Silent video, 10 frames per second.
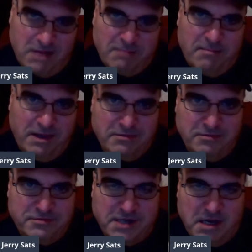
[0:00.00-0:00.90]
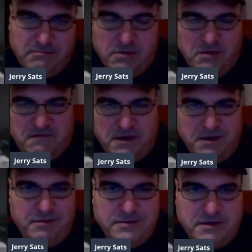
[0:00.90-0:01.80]
I make new
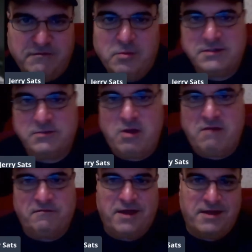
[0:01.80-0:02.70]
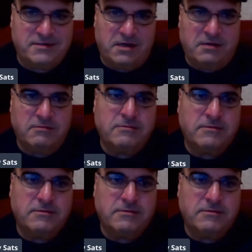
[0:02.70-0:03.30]
videos every once in a while for that channel.